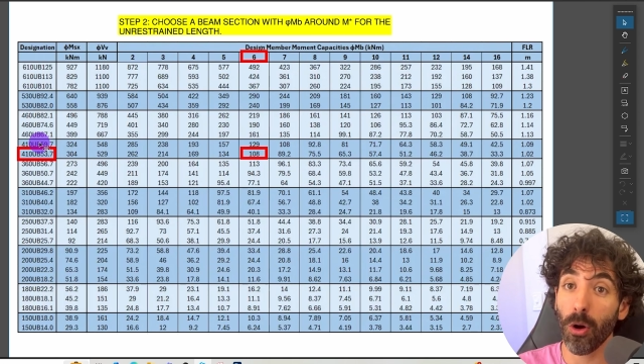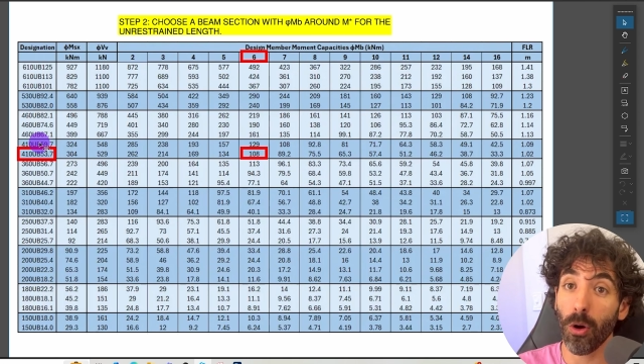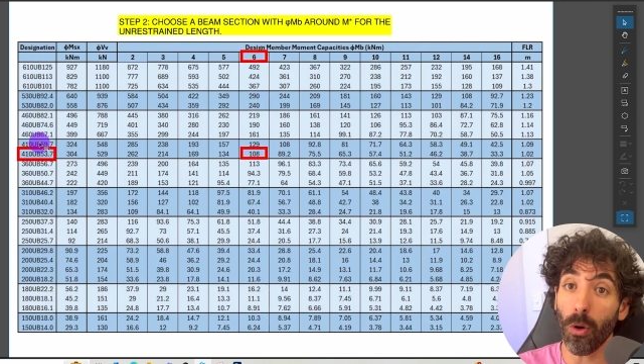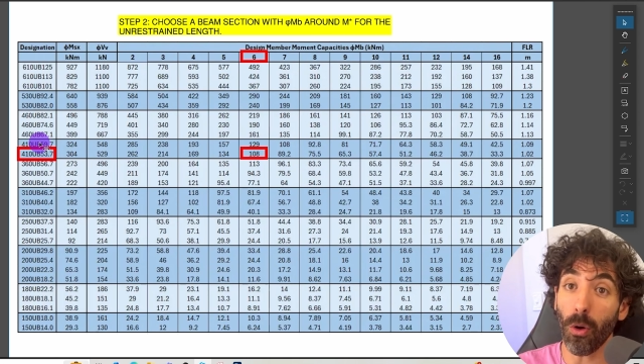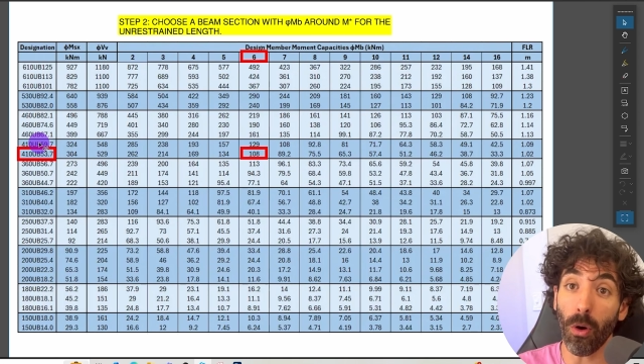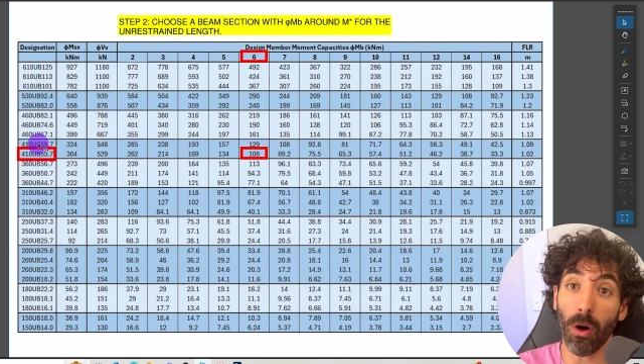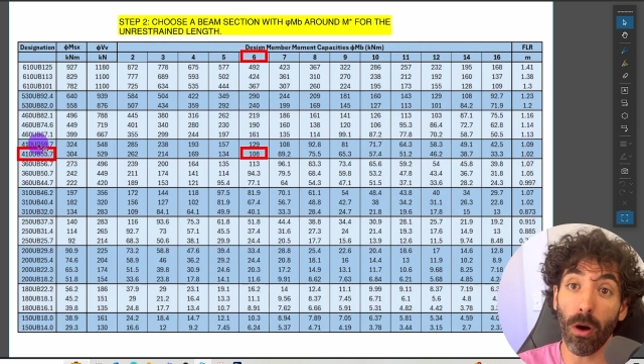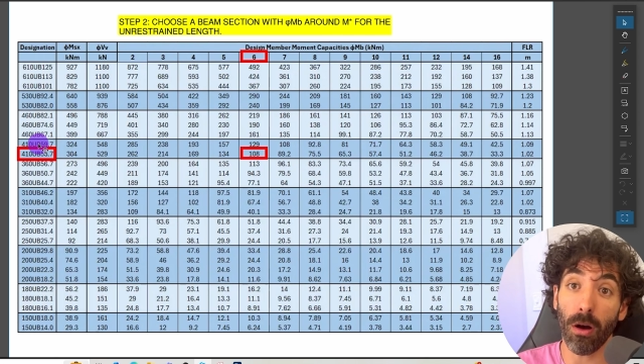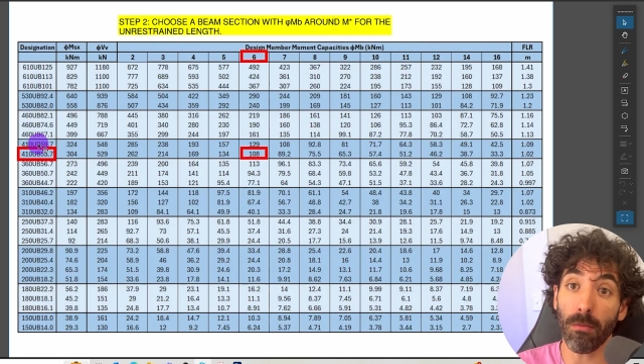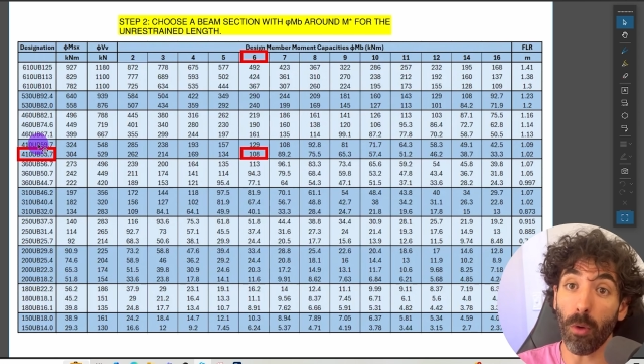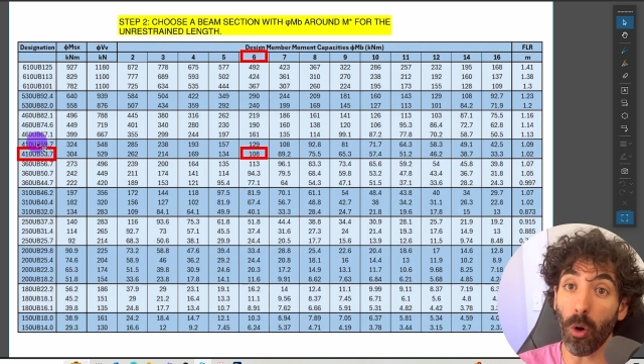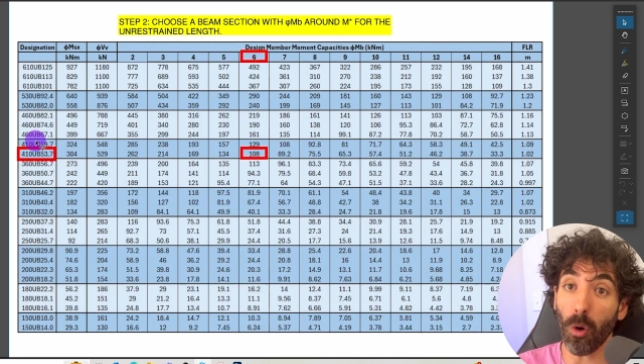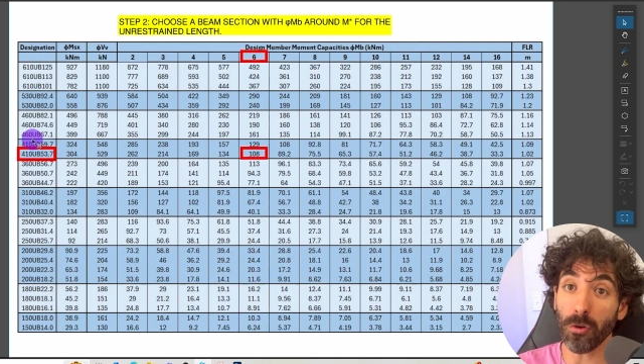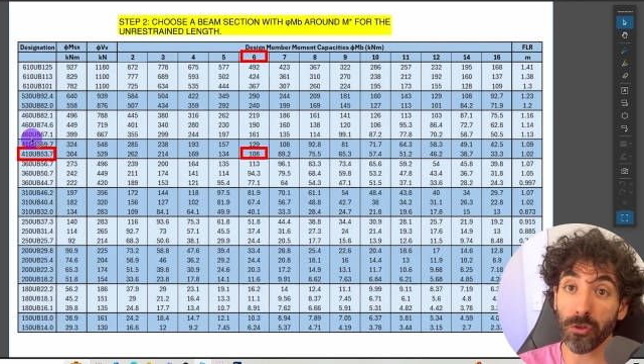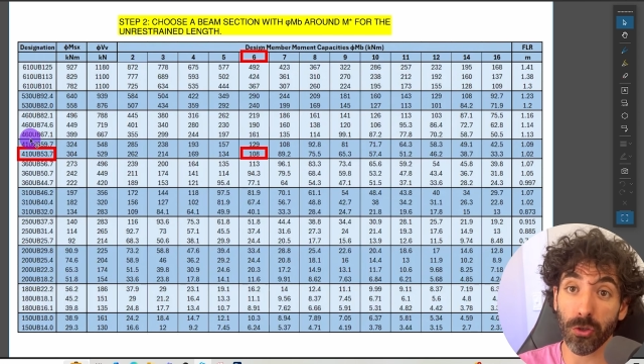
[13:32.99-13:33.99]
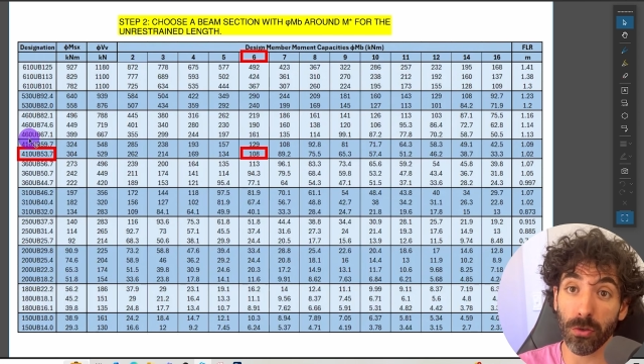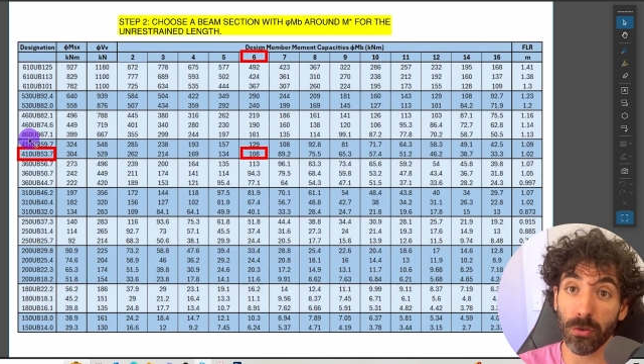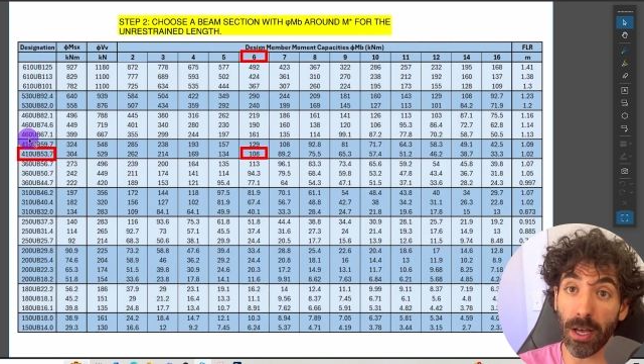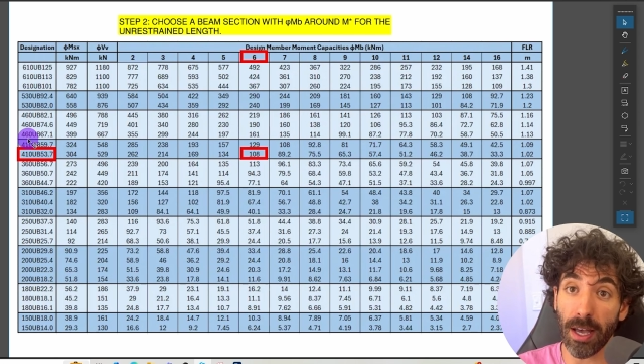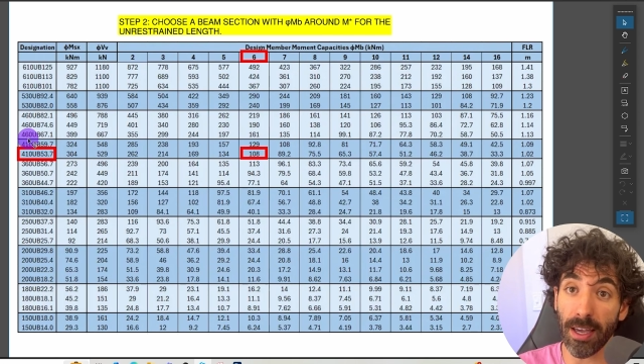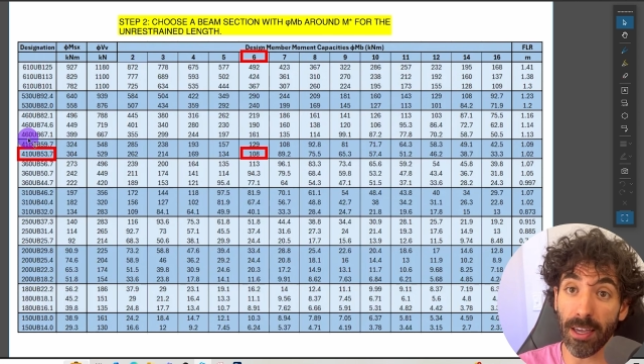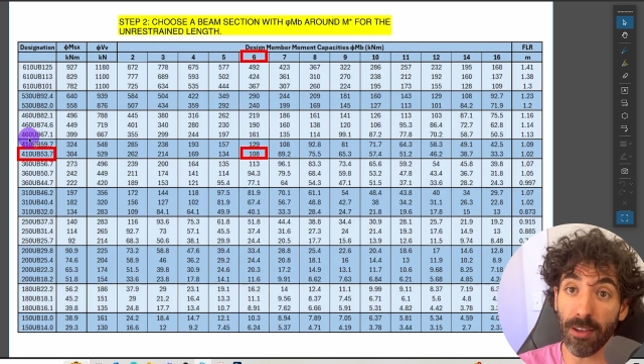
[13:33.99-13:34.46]
or also
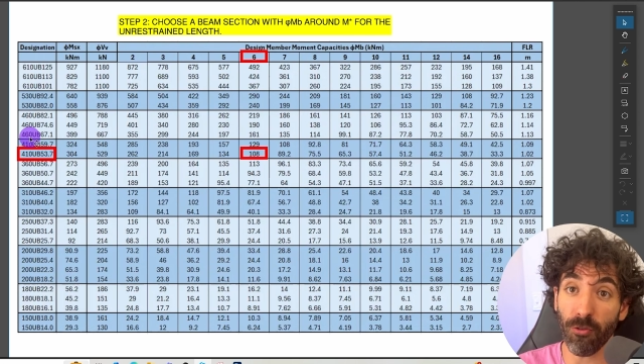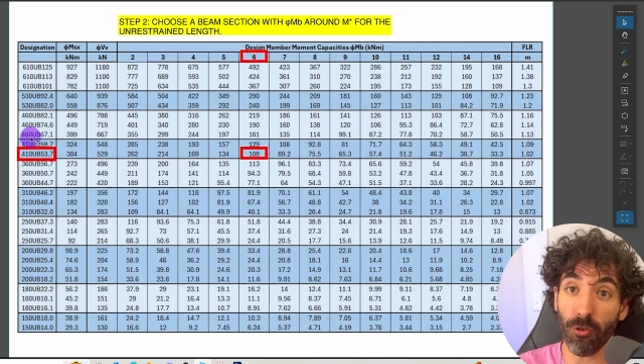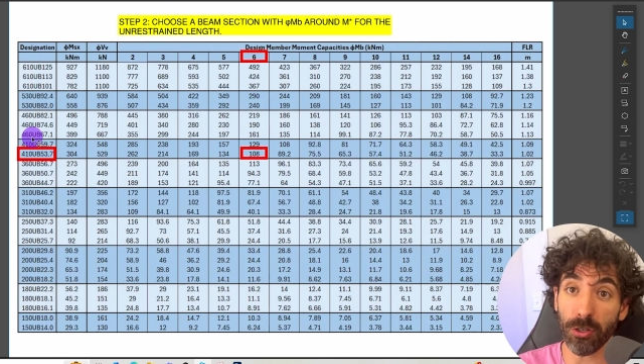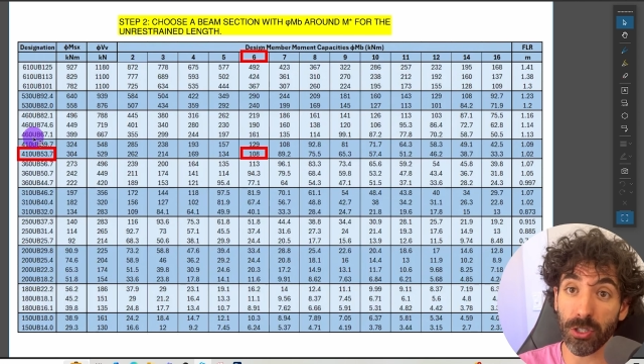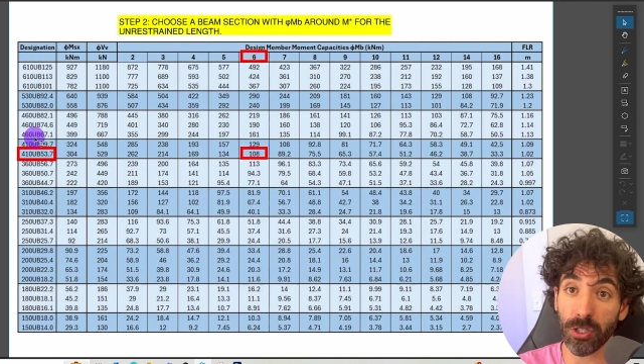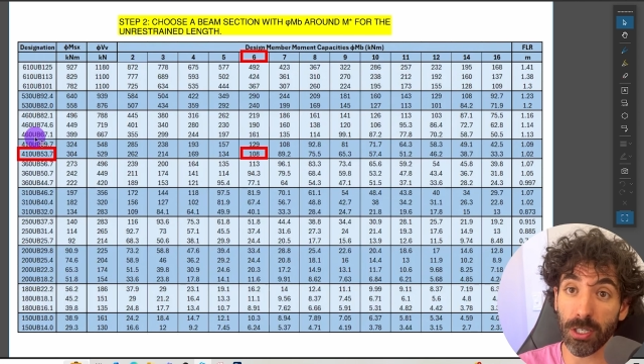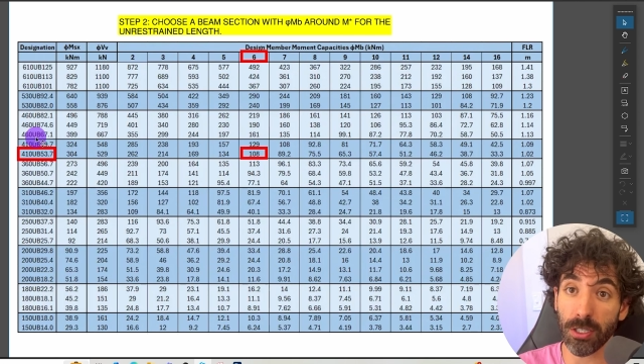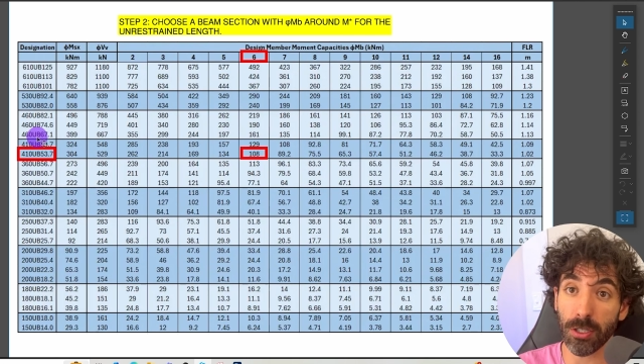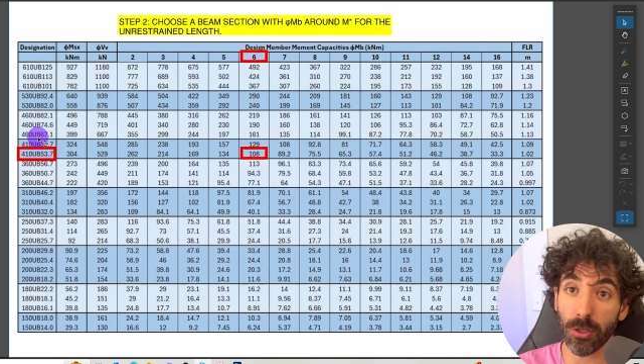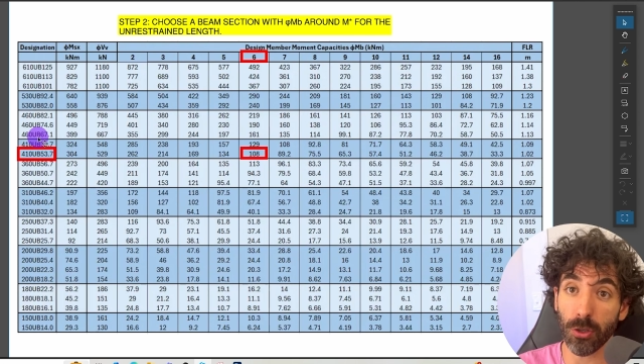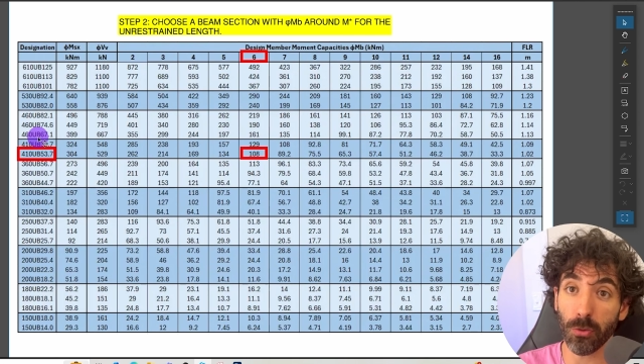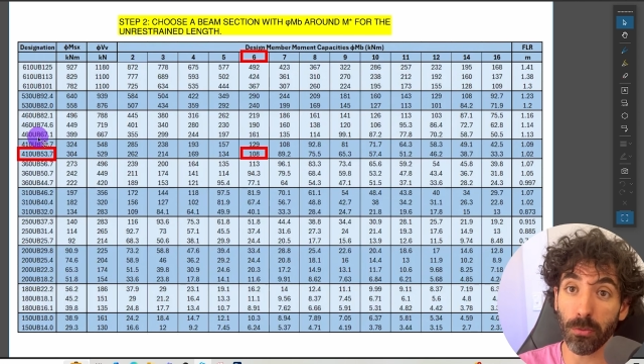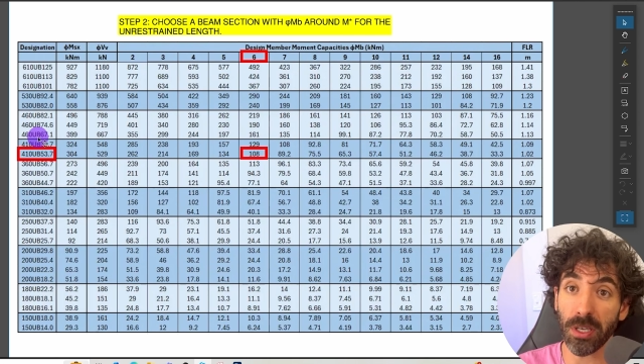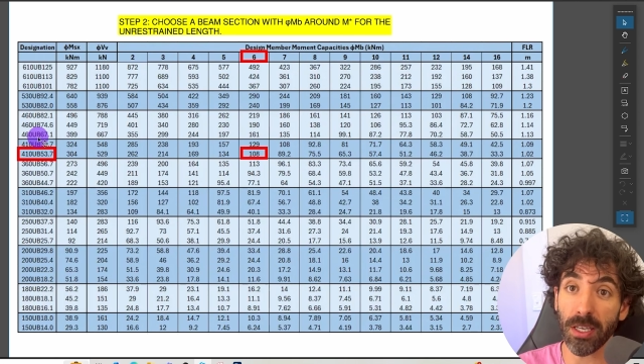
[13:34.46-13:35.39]
a 460 UB